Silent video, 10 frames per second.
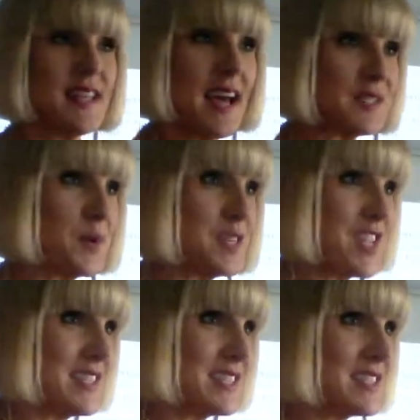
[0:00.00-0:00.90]
That's what
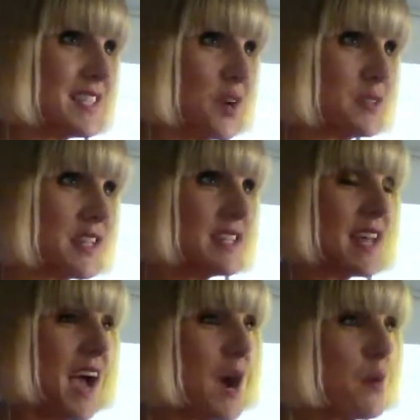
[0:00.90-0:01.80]
Jen Sincero says.
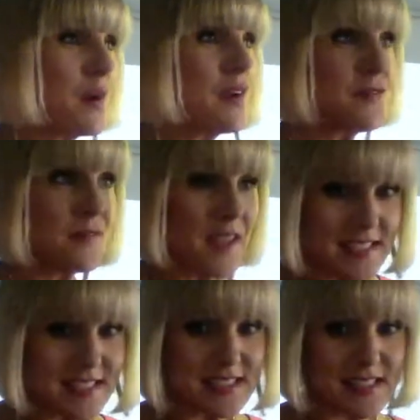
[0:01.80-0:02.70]
Our
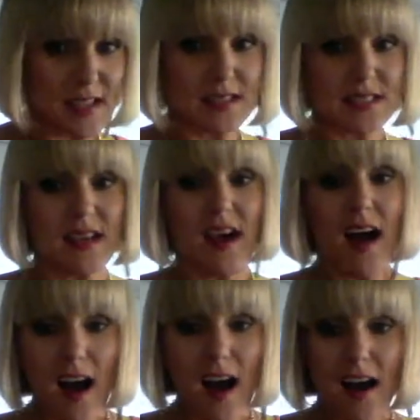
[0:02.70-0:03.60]
fantasies
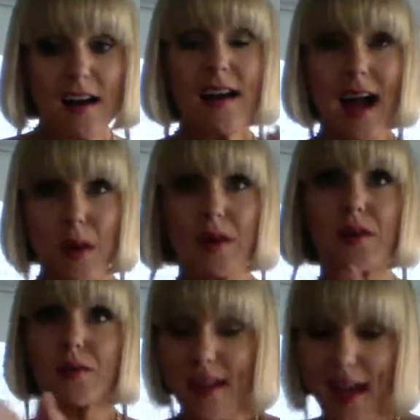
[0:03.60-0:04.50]
are
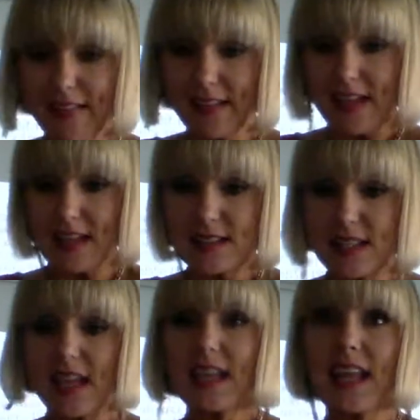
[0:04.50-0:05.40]
our realities
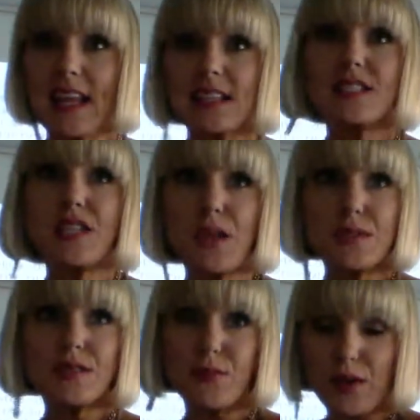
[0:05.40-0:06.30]
in an
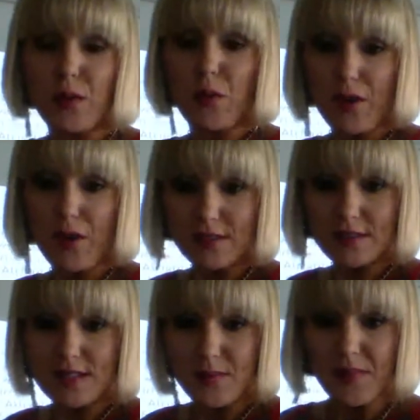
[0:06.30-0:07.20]
excuse-free world.
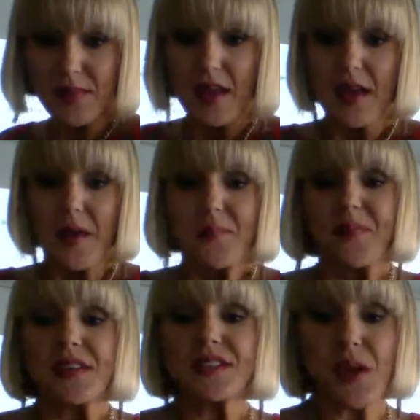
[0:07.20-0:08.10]

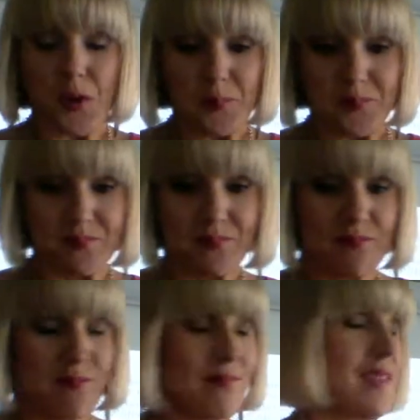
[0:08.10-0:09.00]
So
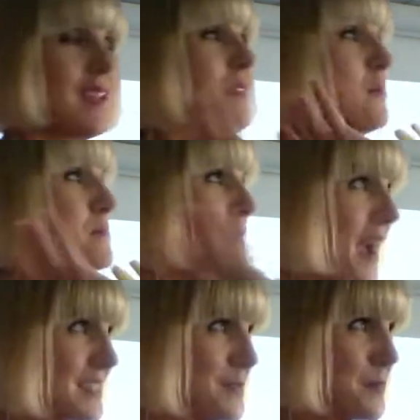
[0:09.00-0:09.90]

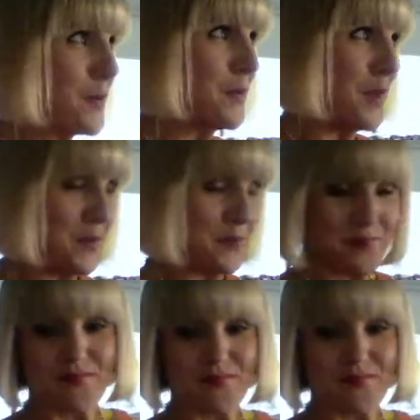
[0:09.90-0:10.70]
back to Peru.